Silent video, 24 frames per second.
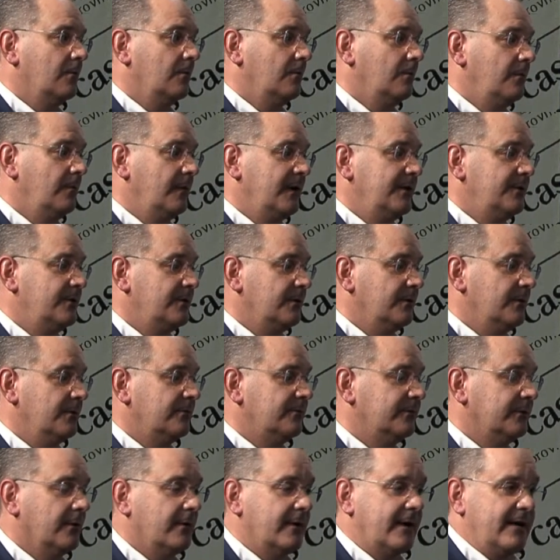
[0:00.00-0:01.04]
we
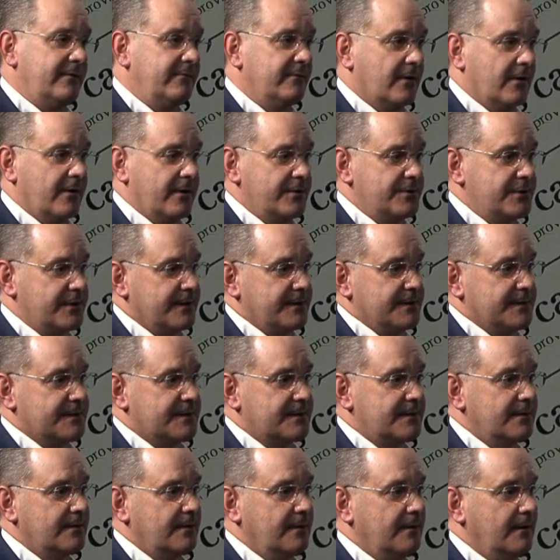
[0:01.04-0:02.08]
do fluoride
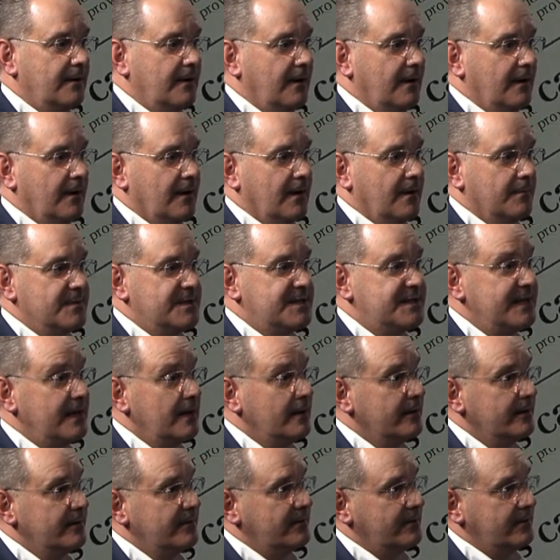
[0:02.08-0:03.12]
varnishes,
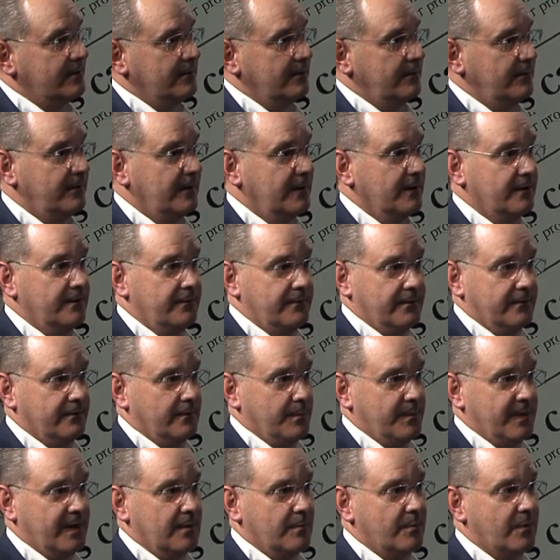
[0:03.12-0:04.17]
sealants. Sealants
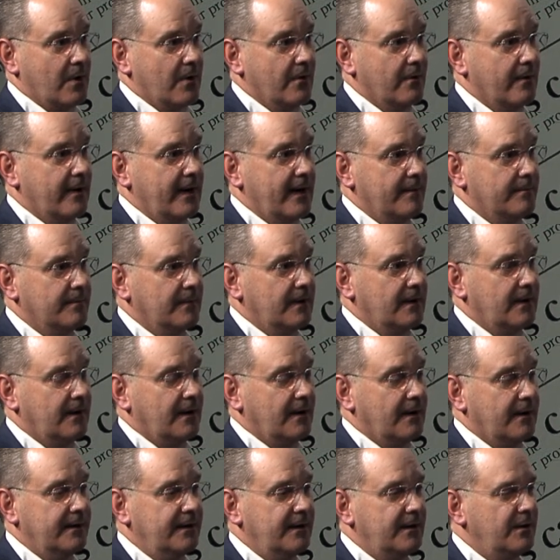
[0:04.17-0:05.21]
is a big program.
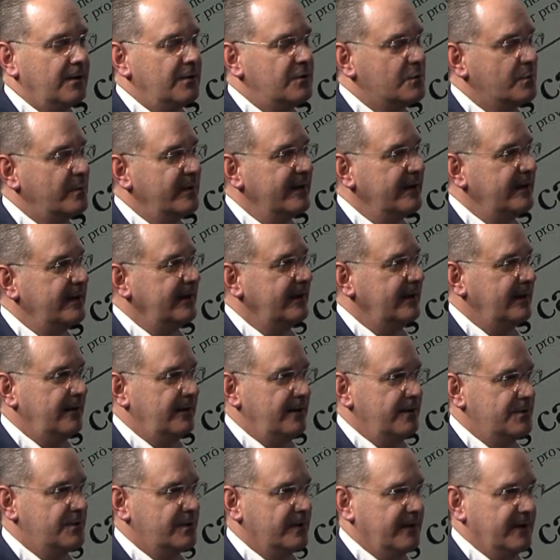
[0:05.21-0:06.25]
It's really
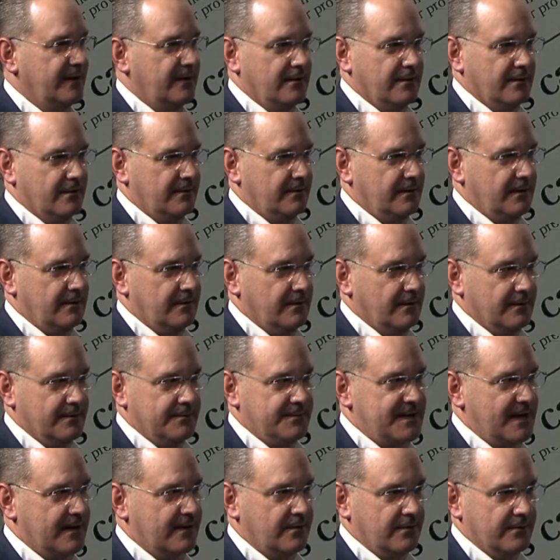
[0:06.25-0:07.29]
initially in the
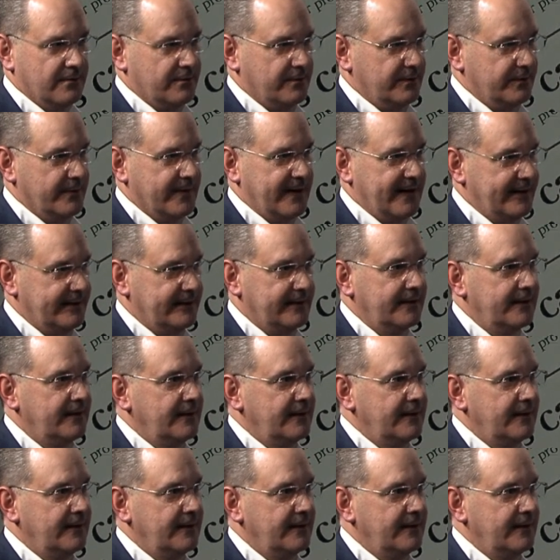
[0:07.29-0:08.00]
2nd, 3rd grade